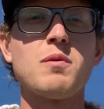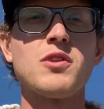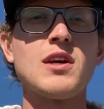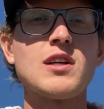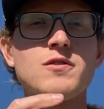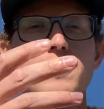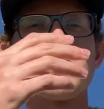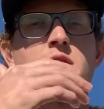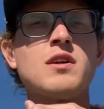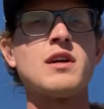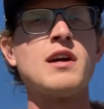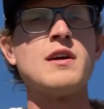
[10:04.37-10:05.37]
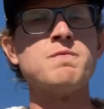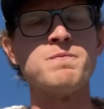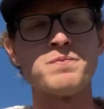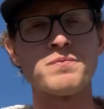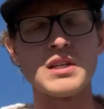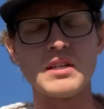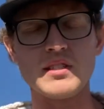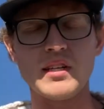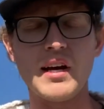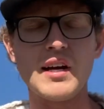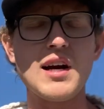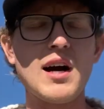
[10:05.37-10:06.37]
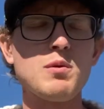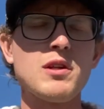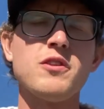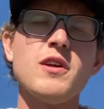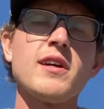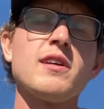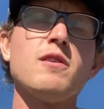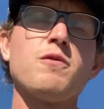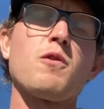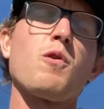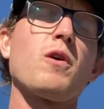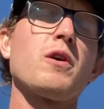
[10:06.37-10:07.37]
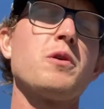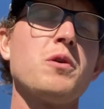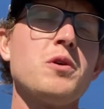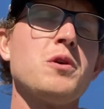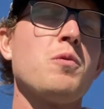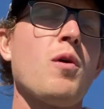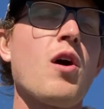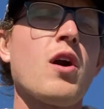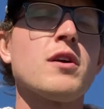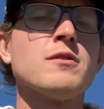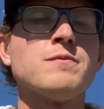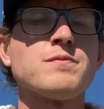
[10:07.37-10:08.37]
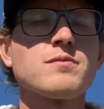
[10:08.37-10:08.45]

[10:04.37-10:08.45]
But thanks for tuning in today. God, we thank You for who You are.